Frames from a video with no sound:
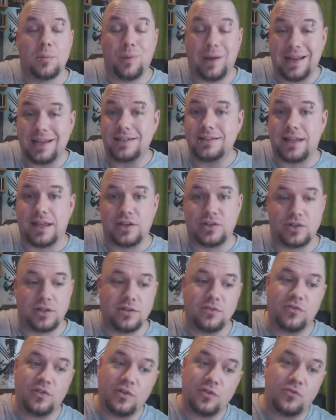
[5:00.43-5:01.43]

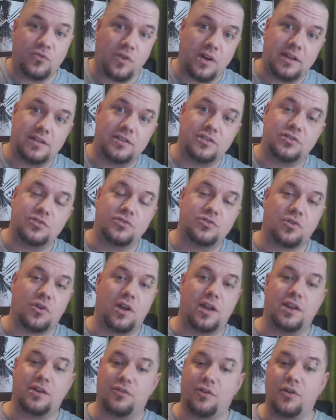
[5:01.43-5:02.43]
PlayStation, feel free to
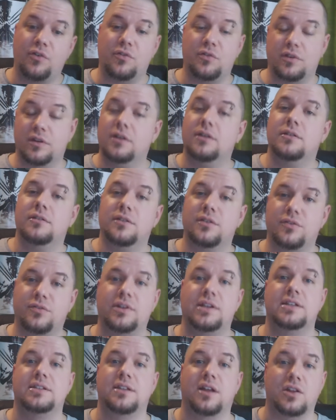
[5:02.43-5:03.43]
try your own
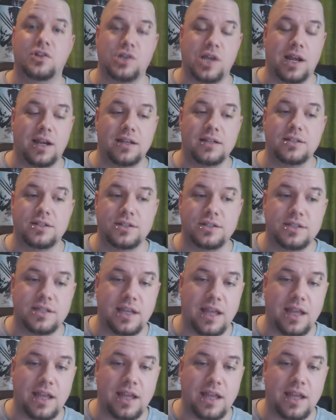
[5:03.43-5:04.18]
3-star challenge and